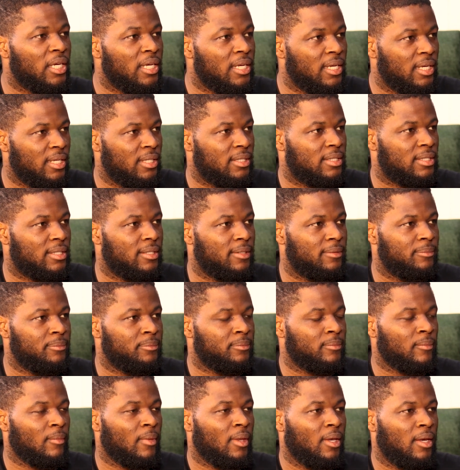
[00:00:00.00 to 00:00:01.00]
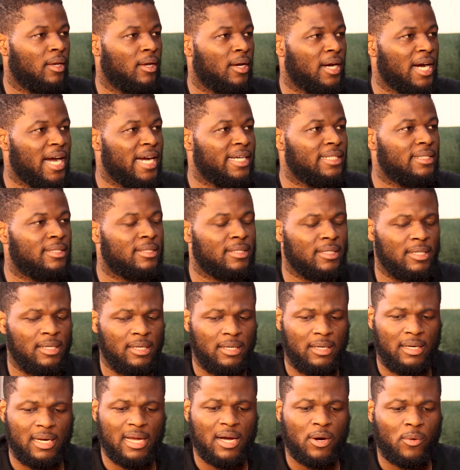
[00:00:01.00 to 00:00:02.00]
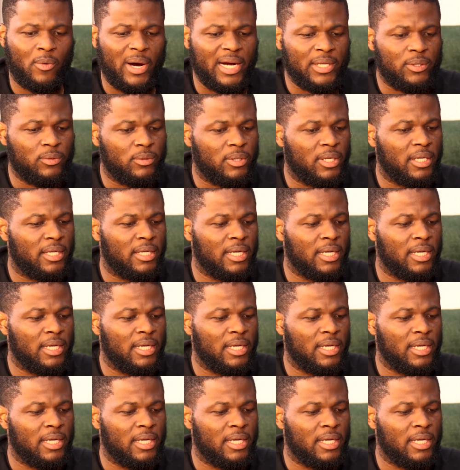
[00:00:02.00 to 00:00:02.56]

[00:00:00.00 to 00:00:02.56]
in it, right? Now, why do they